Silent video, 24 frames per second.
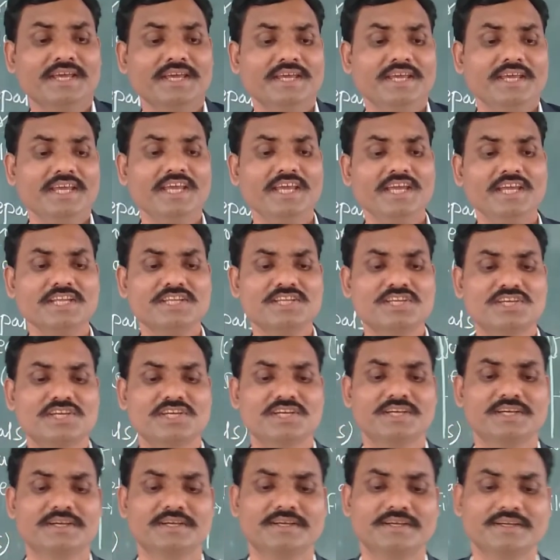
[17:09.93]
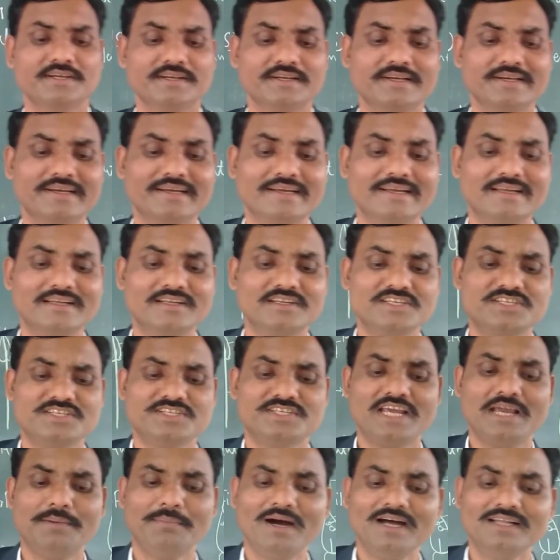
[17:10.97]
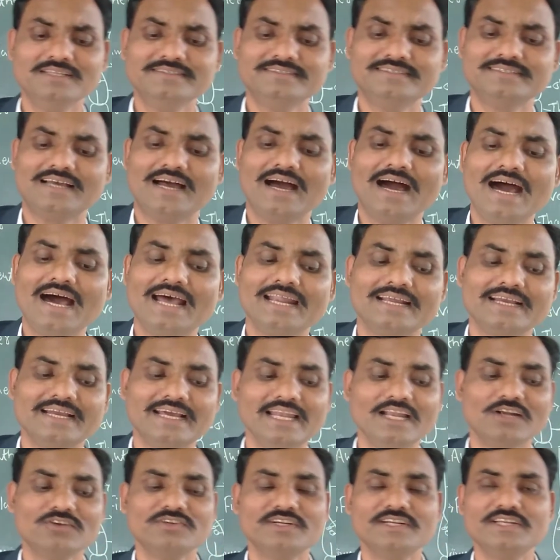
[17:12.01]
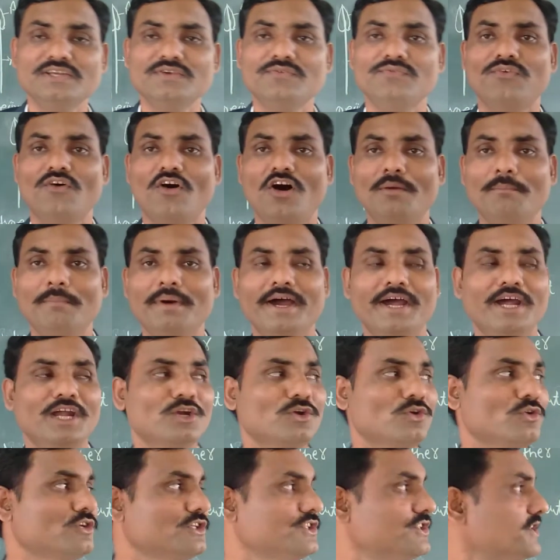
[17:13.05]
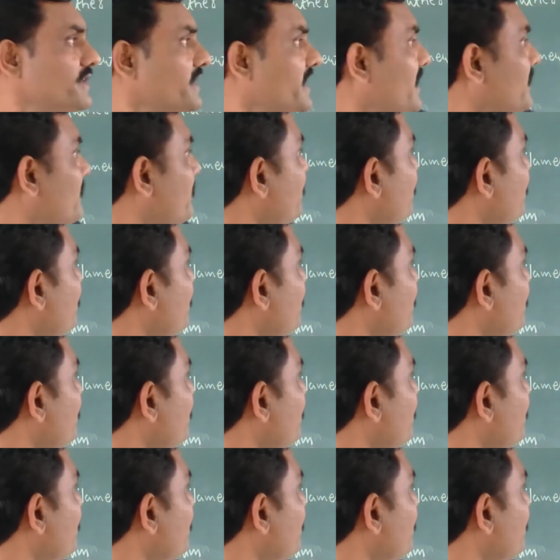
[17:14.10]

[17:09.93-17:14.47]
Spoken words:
Each stamens are collectively formed androecium.